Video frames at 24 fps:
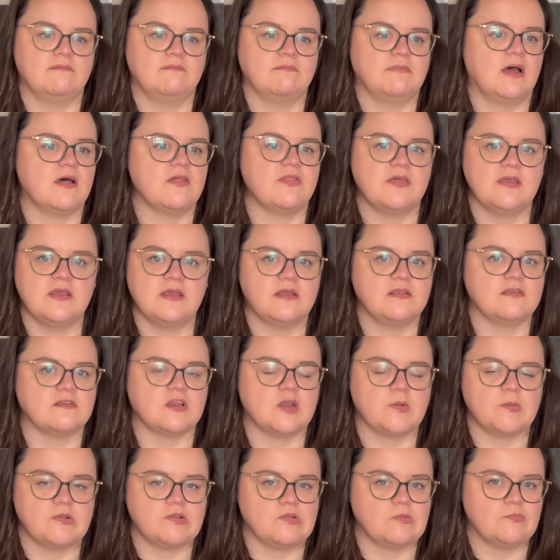I think it's going
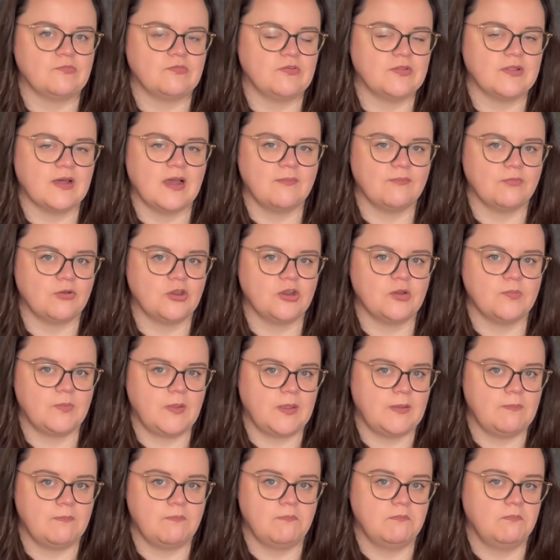to be something that I'm going to
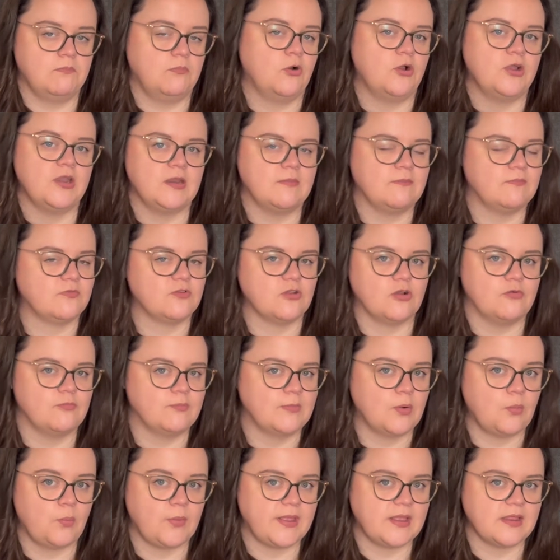be putting in sort of my
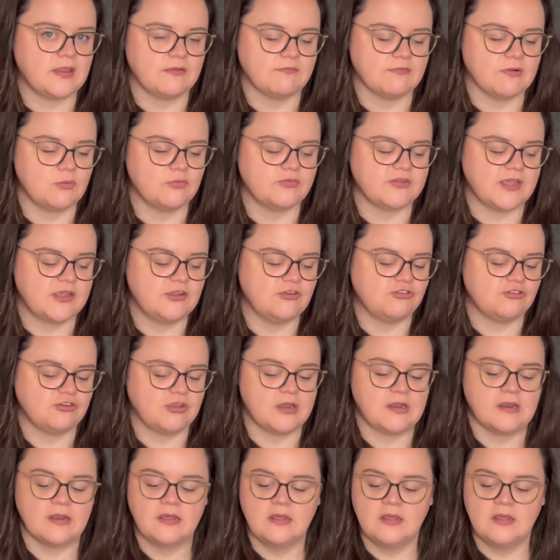weekly rotation.